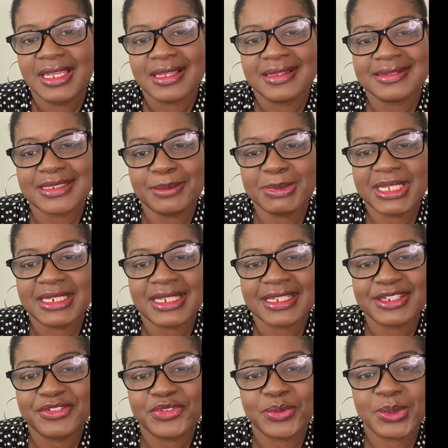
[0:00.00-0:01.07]
because i'm
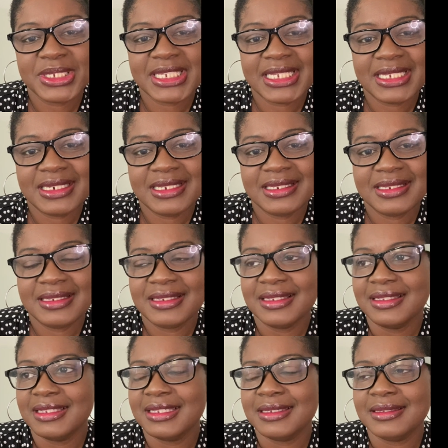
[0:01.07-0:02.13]
connected to a lady
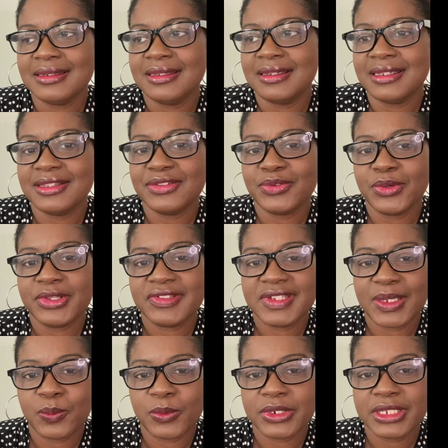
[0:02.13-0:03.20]
and as far as
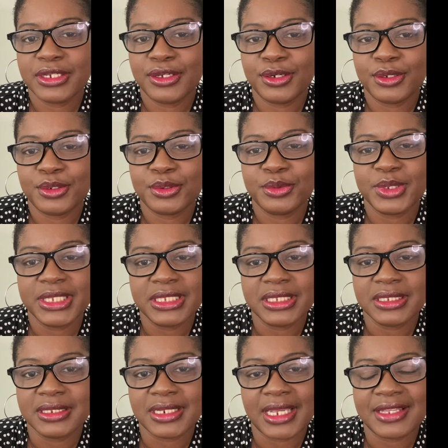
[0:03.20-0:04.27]
networking go
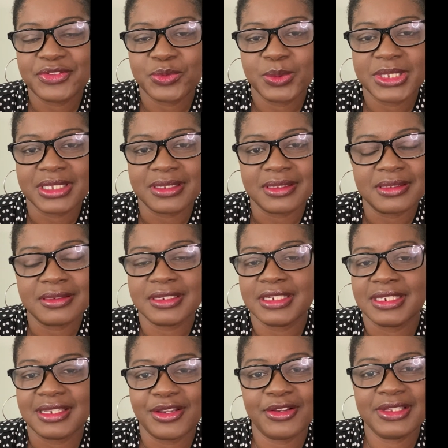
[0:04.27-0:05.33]
and i swear
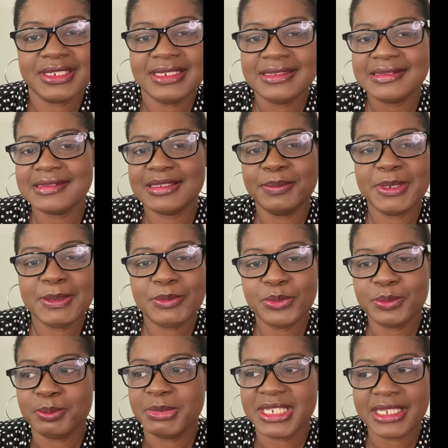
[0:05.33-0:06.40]
the girlies the
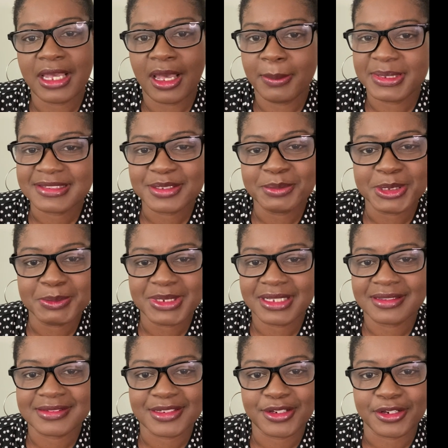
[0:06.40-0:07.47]
people be coming to me
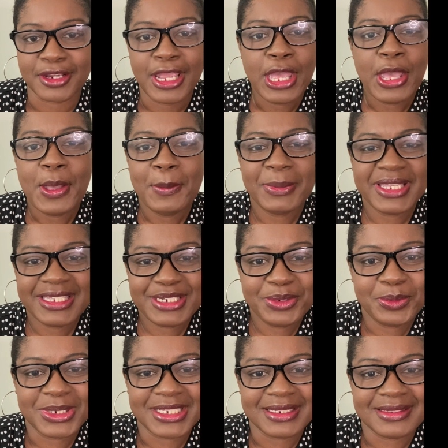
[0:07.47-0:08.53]
because of her but
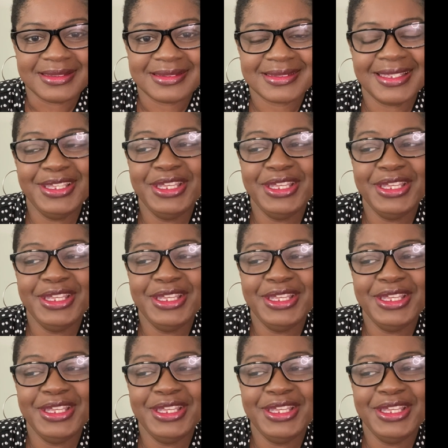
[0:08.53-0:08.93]
anyways